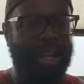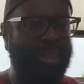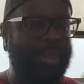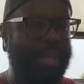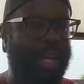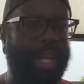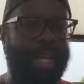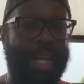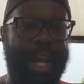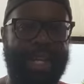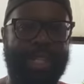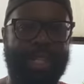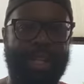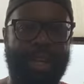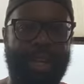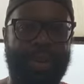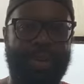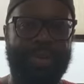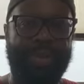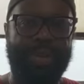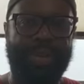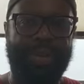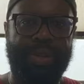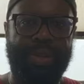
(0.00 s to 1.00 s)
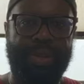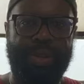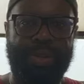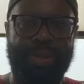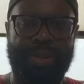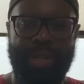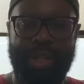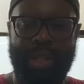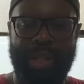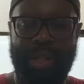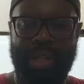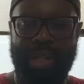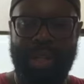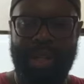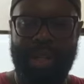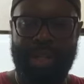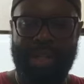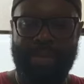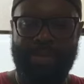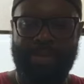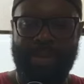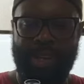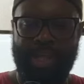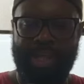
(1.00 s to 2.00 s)
that I like to go to.
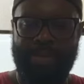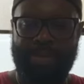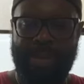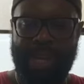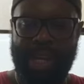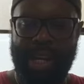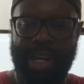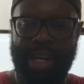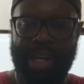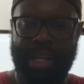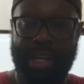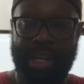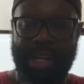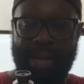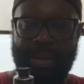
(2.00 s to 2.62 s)
It's a French-made